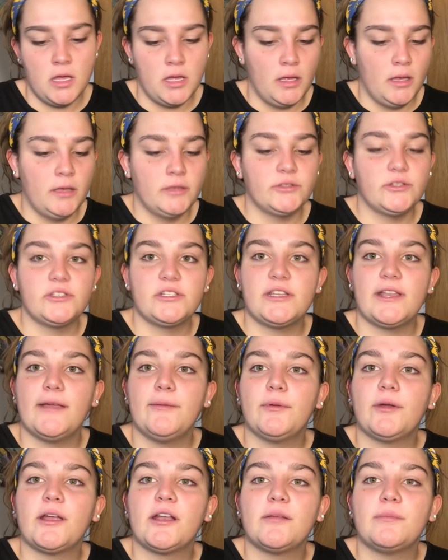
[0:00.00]
So today we're
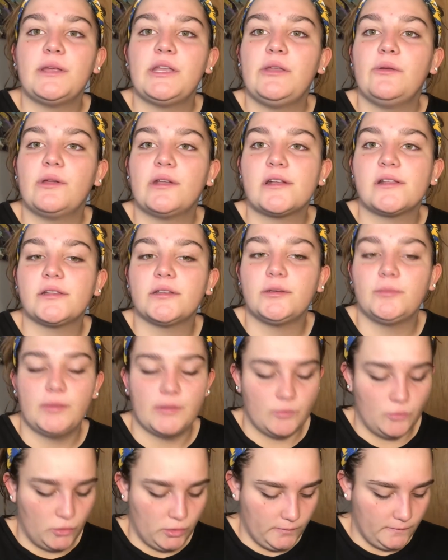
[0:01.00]
going to be doing a little bit
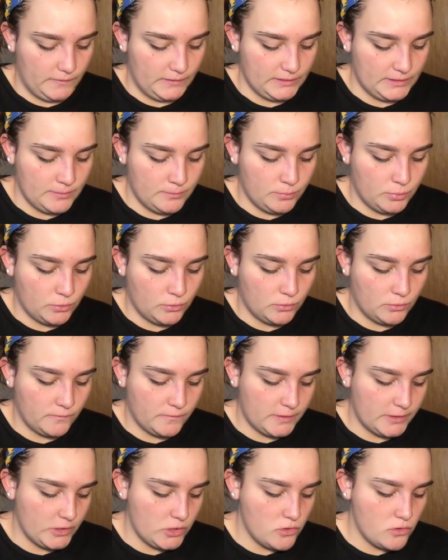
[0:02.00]
more of a simple
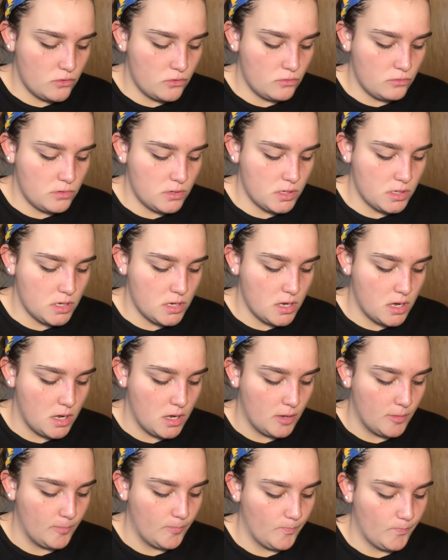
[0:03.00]
video.
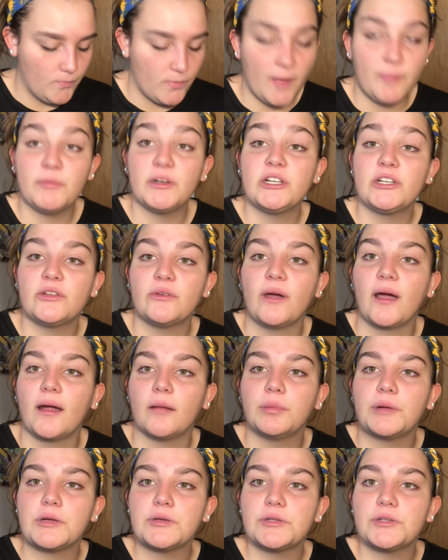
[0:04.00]
I'm going to do an
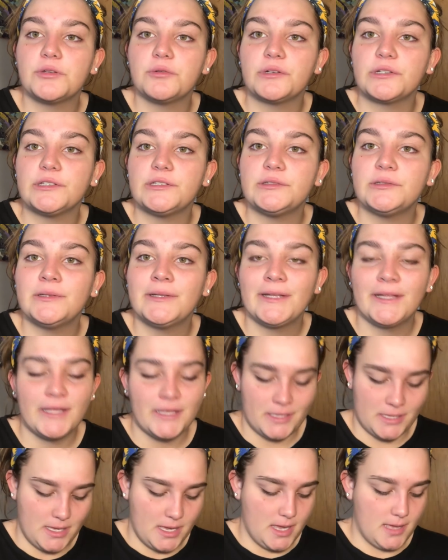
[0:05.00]
eyebrow tutorial,
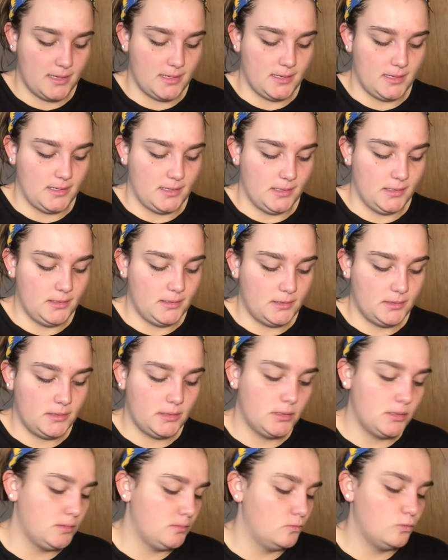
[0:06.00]
and
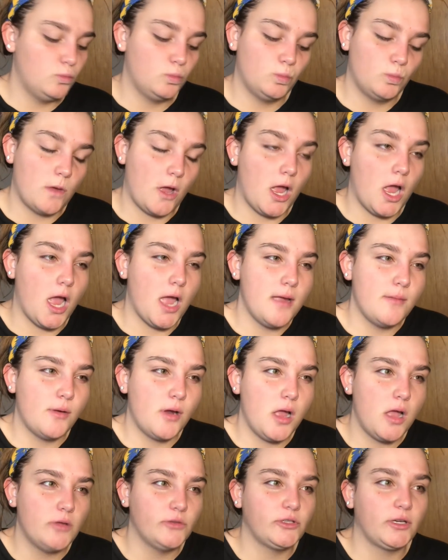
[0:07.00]

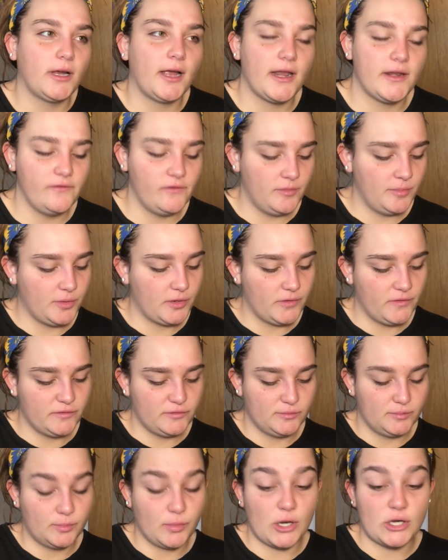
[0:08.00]
eyebrows are kind of a
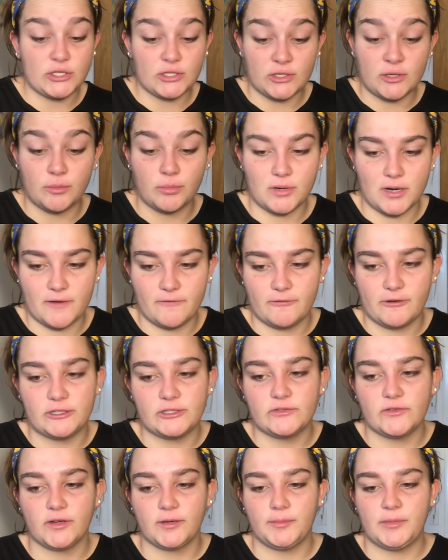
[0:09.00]
personal preference
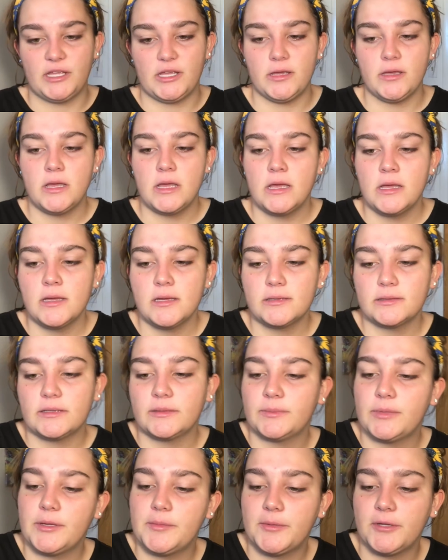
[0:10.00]
for me. Some
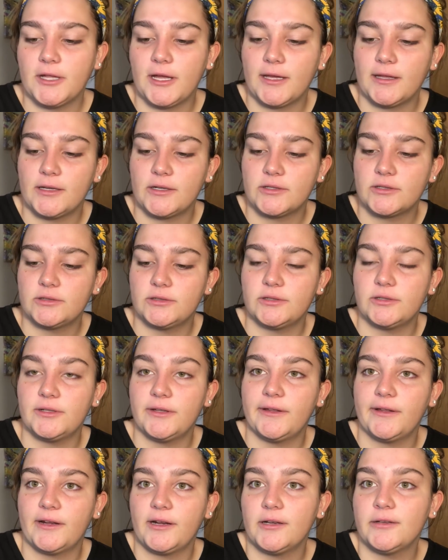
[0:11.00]
people like theirs a little
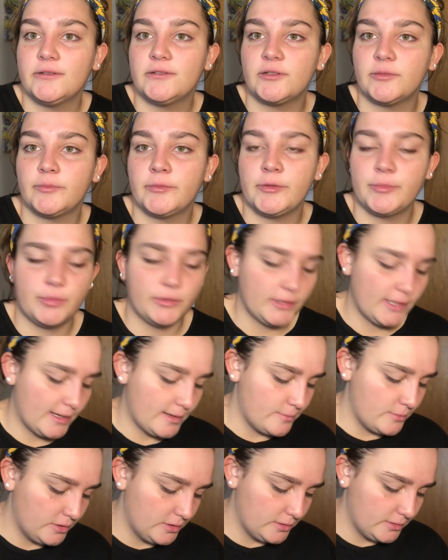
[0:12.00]
thicker and some people like them
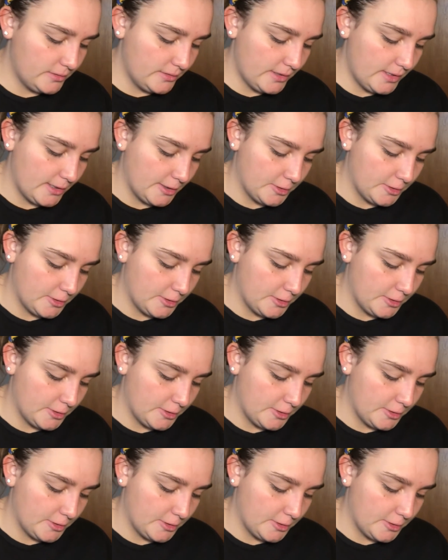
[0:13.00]
a little thinner.